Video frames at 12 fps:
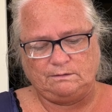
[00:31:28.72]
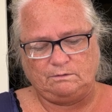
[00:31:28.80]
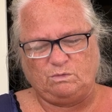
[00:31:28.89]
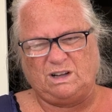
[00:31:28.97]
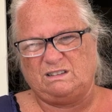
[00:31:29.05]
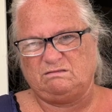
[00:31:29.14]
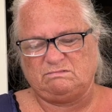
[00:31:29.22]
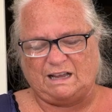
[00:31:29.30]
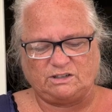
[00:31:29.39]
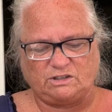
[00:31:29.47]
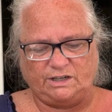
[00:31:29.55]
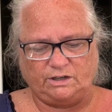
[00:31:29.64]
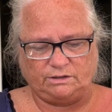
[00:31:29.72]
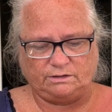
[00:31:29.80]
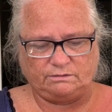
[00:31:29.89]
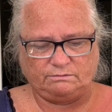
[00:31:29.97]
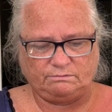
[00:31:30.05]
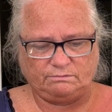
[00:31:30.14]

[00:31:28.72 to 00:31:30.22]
Well, actually not.